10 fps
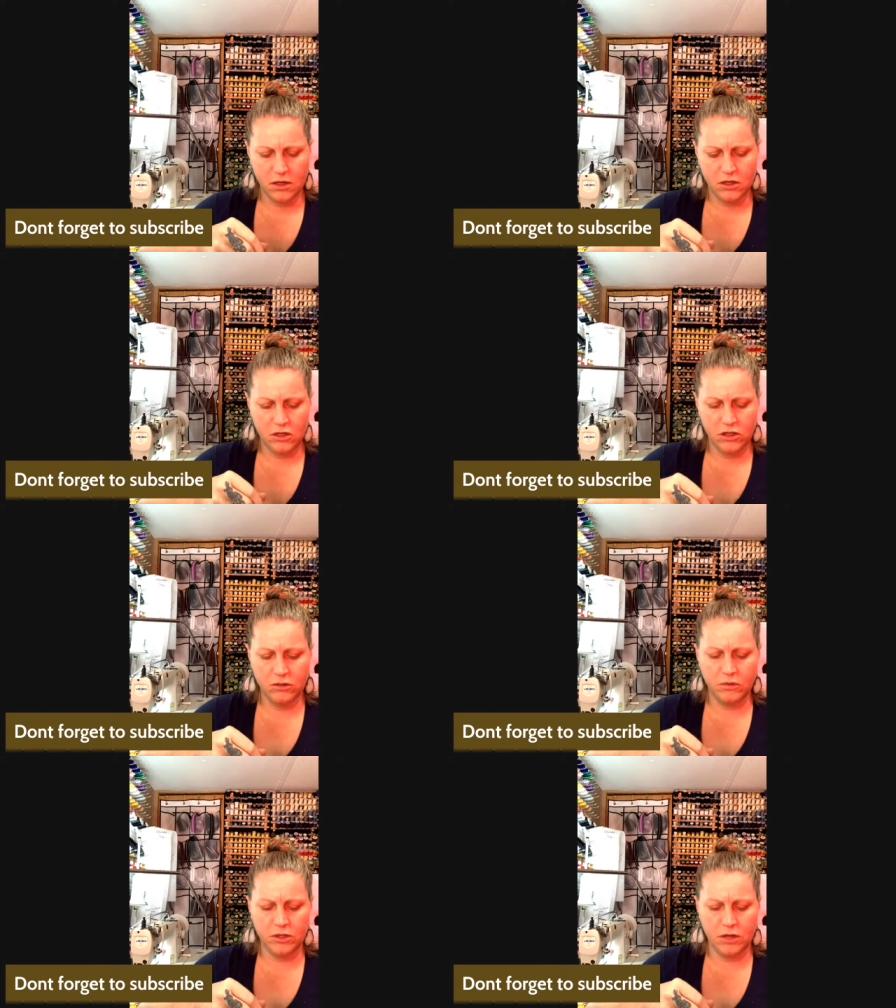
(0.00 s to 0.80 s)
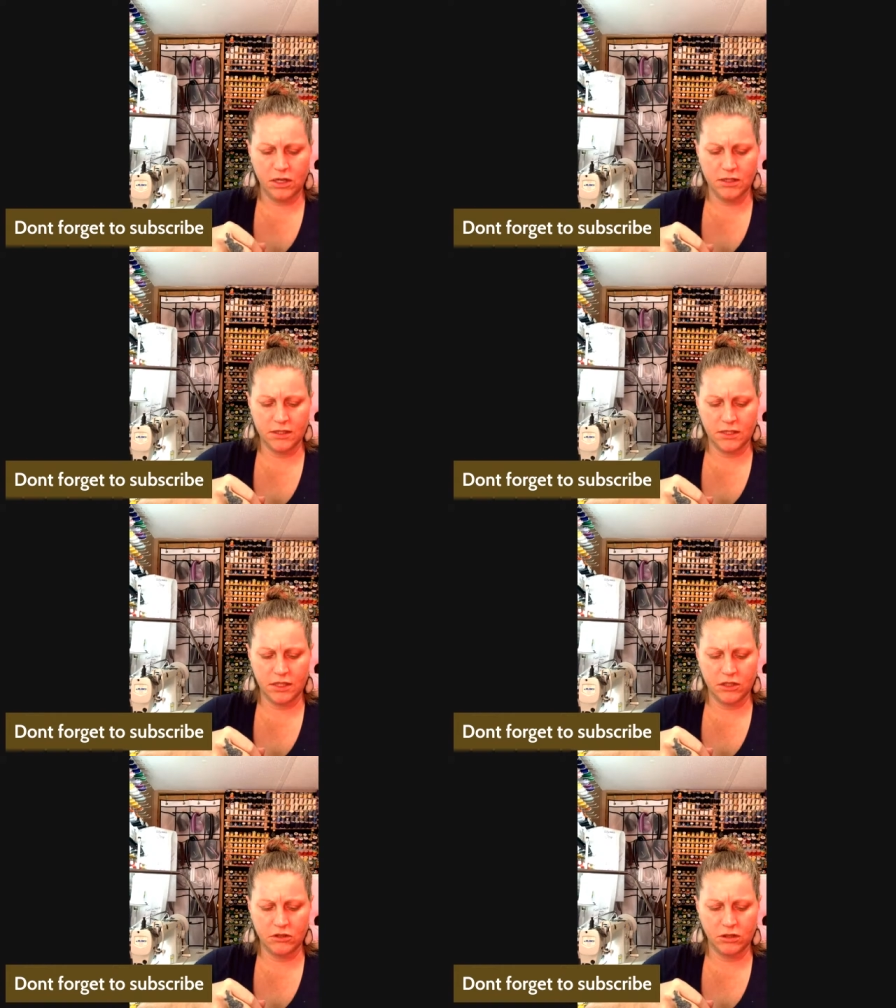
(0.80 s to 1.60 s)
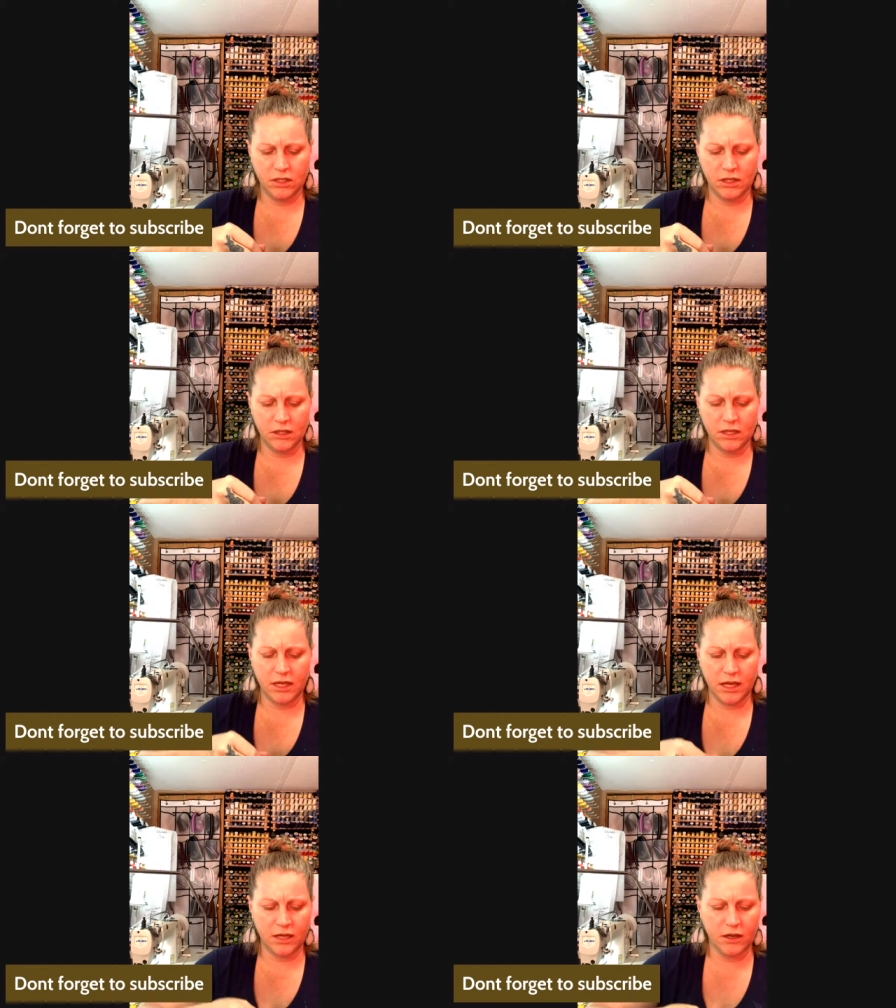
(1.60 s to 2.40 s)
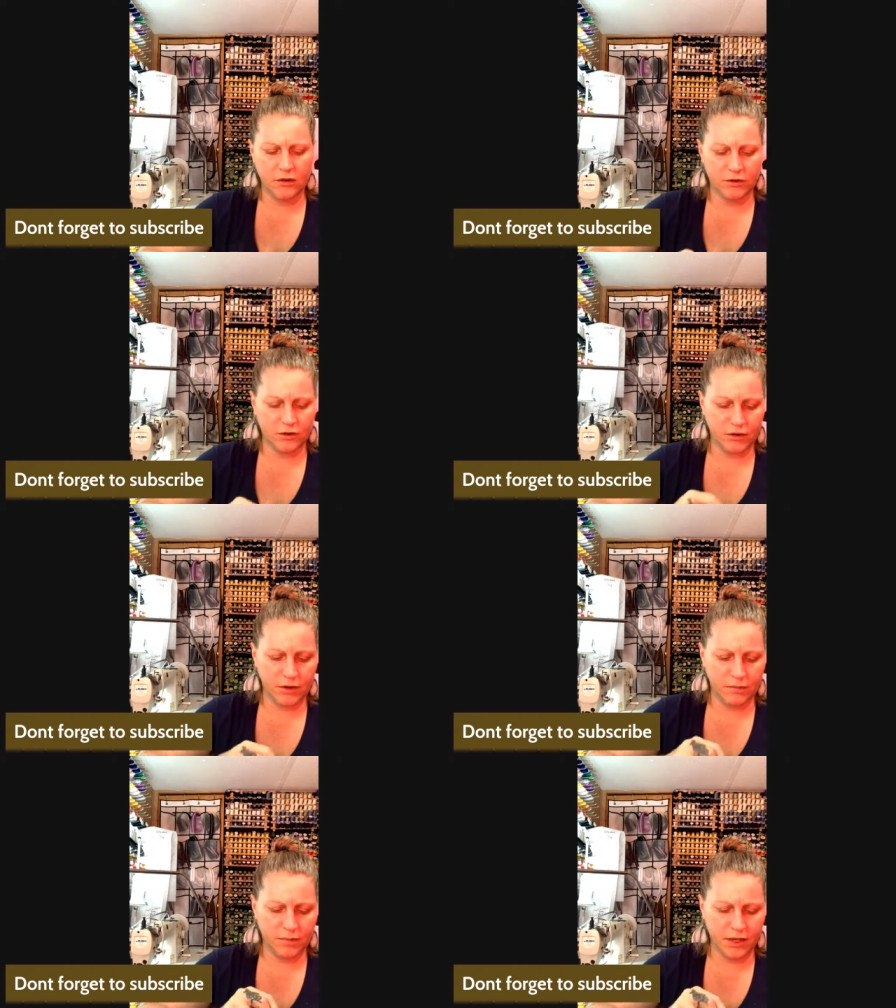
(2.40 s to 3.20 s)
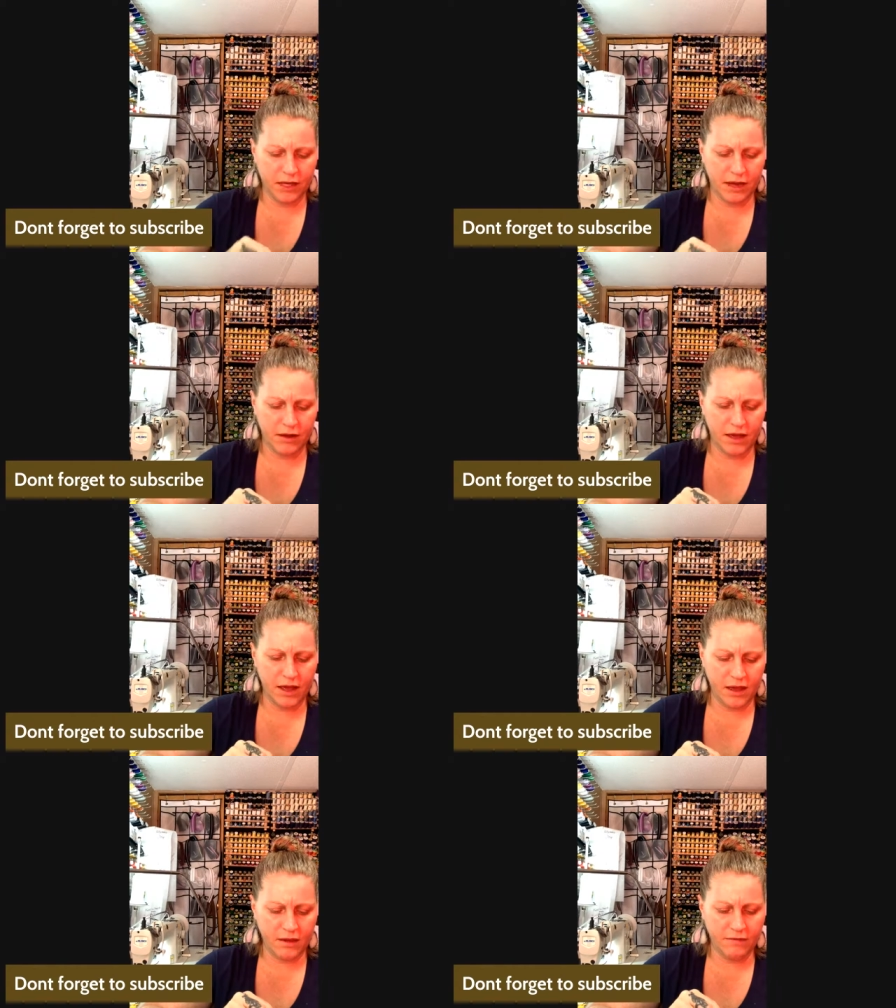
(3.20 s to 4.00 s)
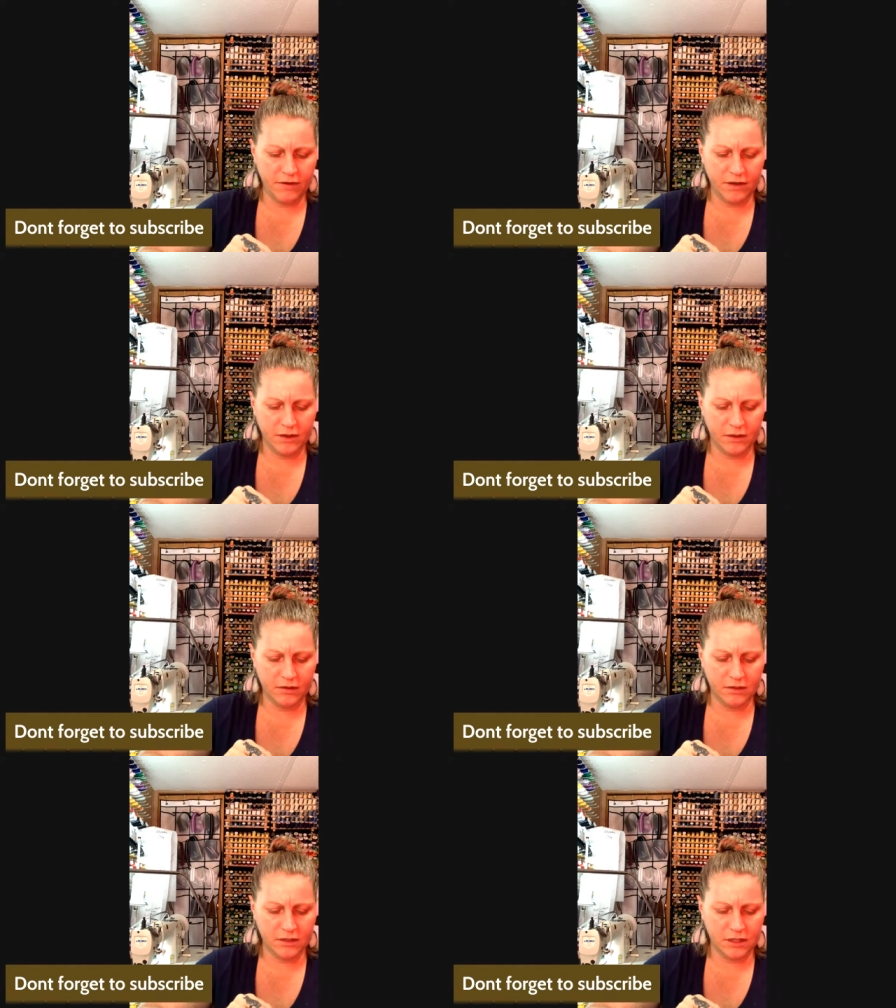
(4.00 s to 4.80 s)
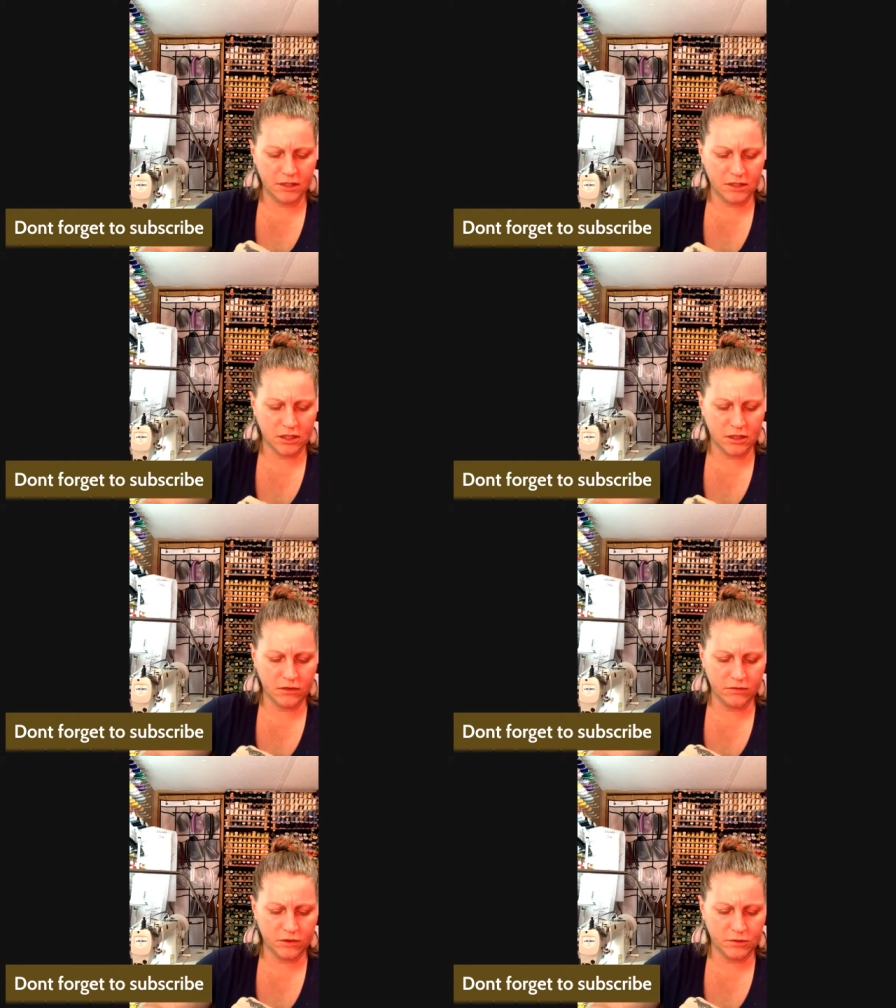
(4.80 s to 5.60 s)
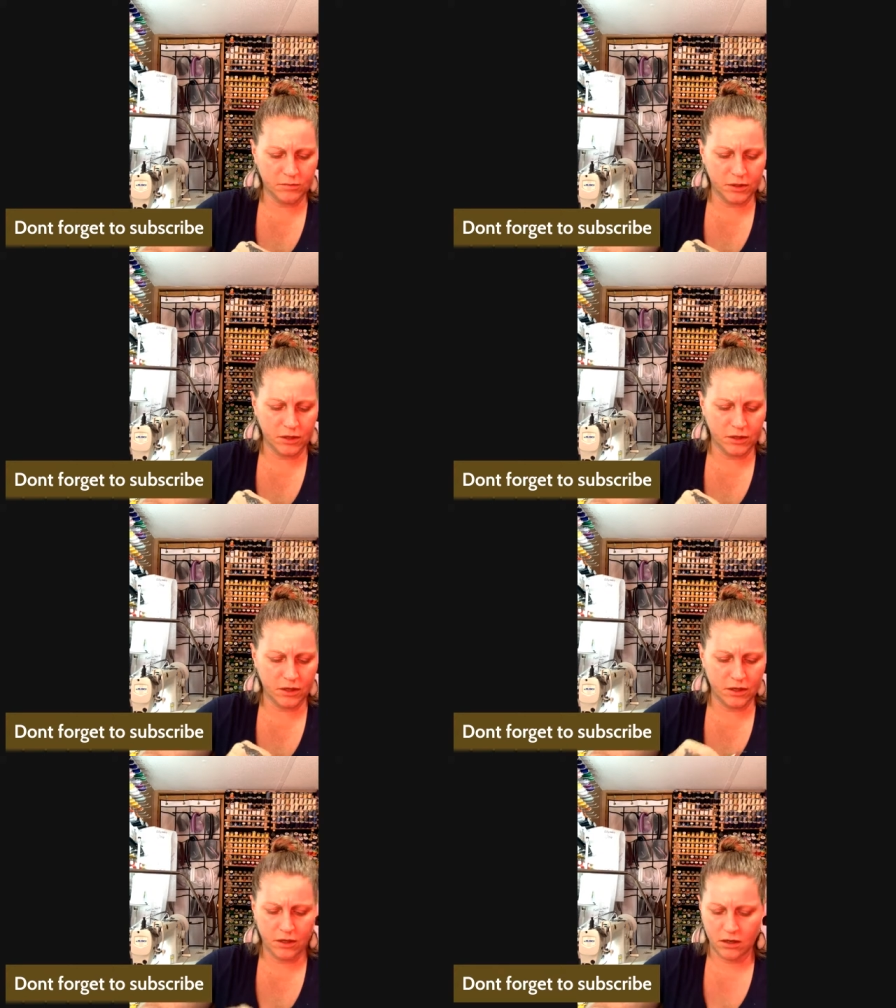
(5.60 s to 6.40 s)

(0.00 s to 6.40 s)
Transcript: Usually when you unstitch, you literally got to go through and pick out every little stitch that you've just put in there.